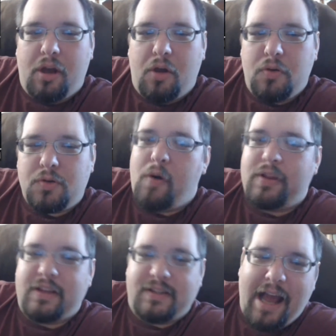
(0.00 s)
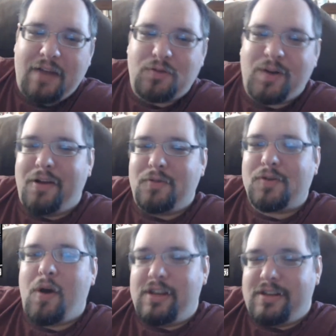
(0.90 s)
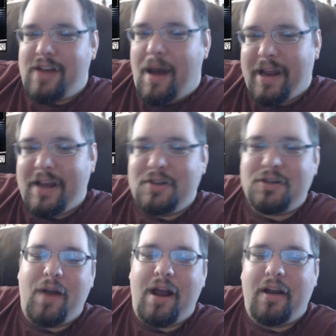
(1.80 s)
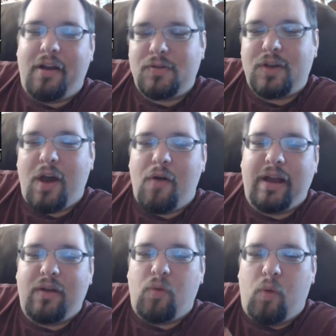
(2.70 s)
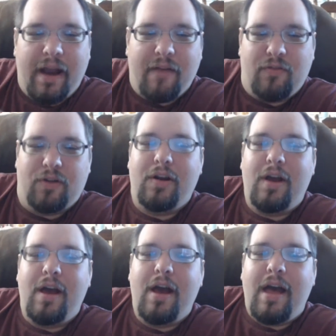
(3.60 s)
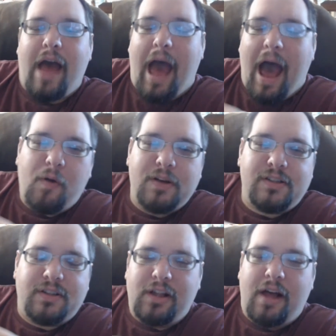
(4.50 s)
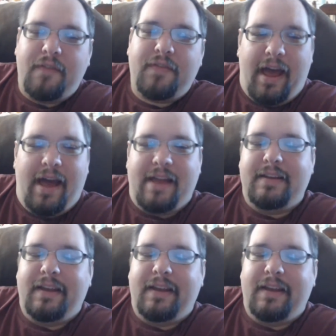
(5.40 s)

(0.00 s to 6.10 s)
Who's going the science route? Who's going the domination route? Who's going whatever? I always loved that.